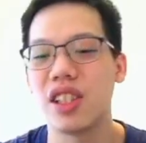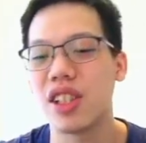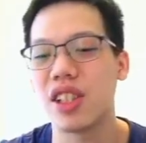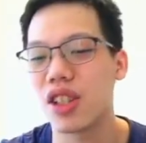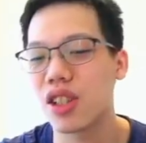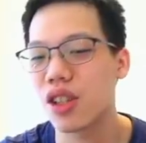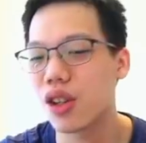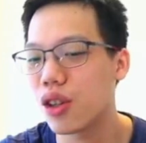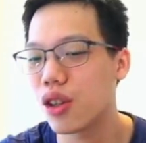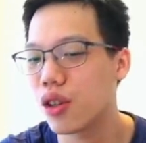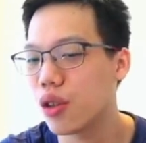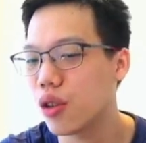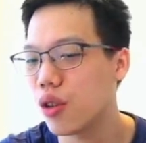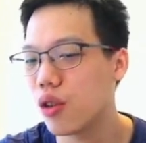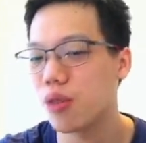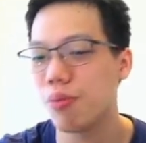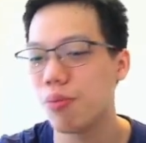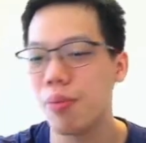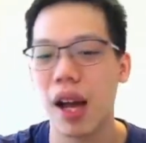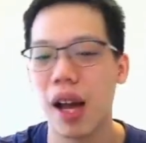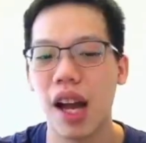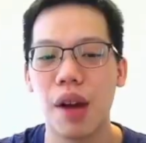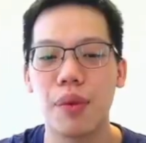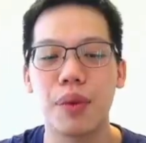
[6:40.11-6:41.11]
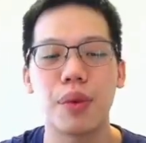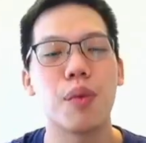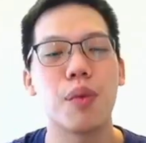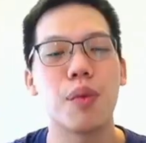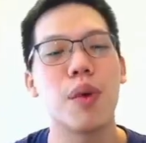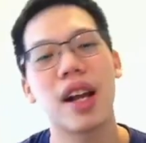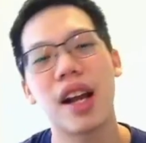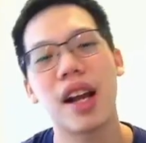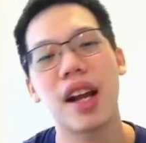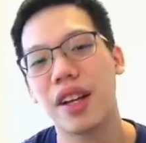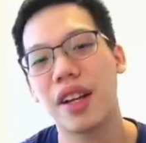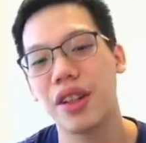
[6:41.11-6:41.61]
just cruise by with
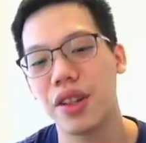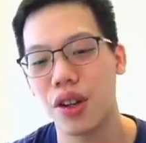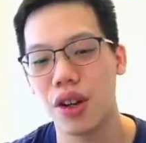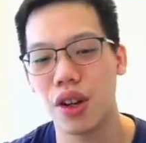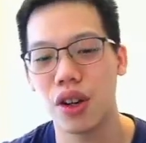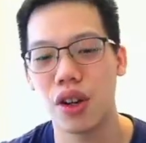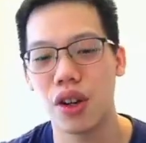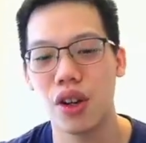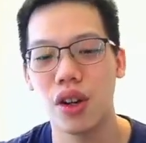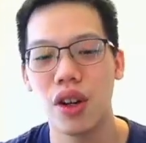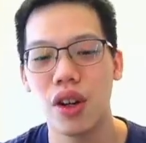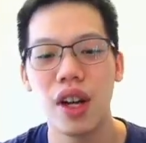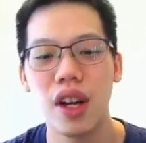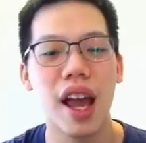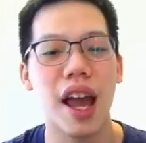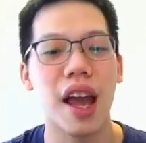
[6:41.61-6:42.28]
what I know